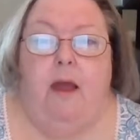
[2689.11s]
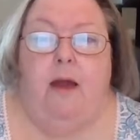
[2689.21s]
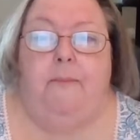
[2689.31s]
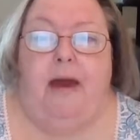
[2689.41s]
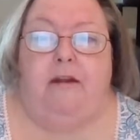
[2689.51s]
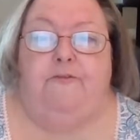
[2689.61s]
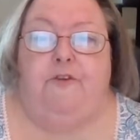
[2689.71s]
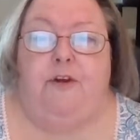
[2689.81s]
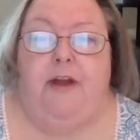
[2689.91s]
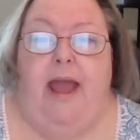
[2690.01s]
about a
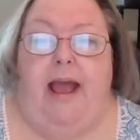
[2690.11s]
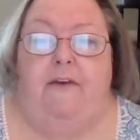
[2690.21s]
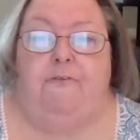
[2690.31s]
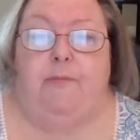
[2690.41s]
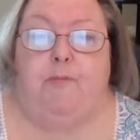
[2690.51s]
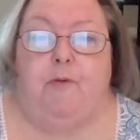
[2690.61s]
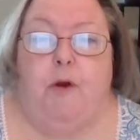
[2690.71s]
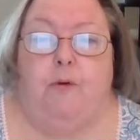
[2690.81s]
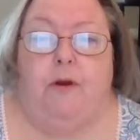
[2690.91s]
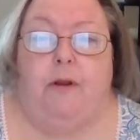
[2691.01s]
foot and a half from
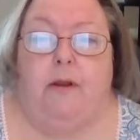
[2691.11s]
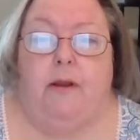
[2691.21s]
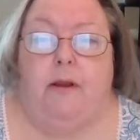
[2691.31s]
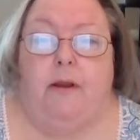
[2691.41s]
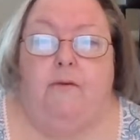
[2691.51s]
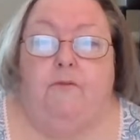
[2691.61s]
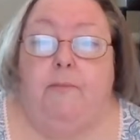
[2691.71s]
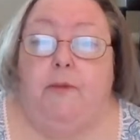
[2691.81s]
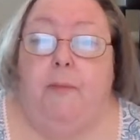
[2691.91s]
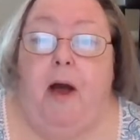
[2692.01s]

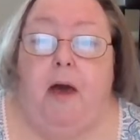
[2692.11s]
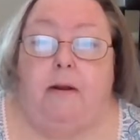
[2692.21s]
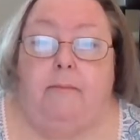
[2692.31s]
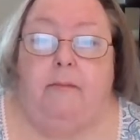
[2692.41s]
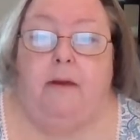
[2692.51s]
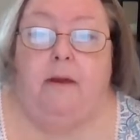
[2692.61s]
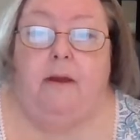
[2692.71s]
the bottom.